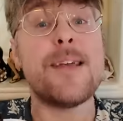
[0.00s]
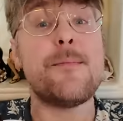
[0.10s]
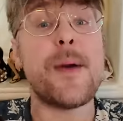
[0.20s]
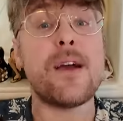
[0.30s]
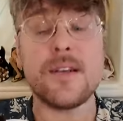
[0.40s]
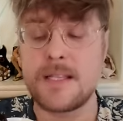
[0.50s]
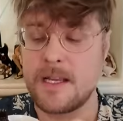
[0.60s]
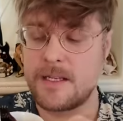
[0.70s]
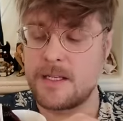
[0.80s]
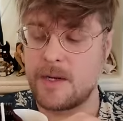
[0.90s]

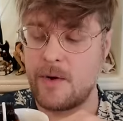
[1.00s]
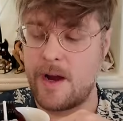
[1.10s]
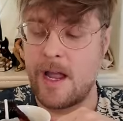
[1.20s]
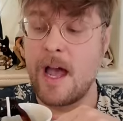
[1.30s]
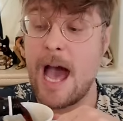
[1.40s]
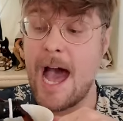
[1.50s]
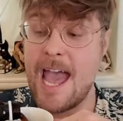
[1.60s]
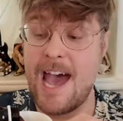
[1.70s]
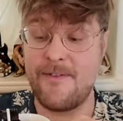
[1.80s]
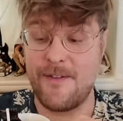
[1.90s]
embarrassing story. I
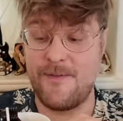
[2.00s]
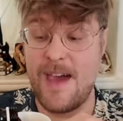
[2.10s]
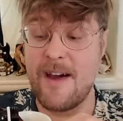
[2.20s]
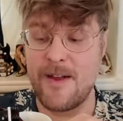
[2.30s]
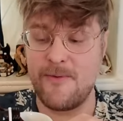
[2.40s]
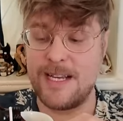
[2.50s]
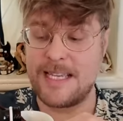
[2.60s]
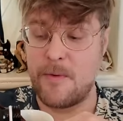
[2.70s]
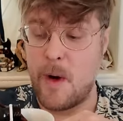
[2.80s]
have a very recent